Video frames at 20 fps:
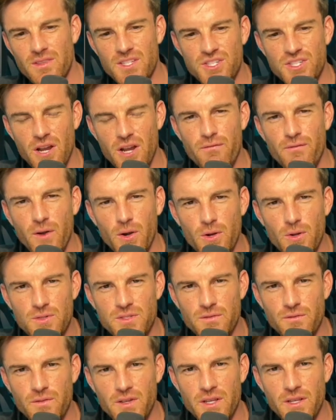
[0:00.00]
to share
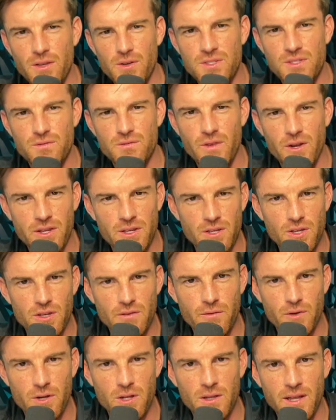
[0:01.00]
photos and videos is very
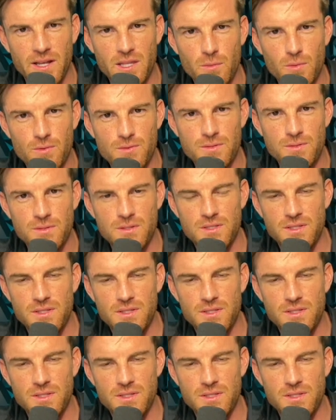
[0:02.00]
good for collectibles.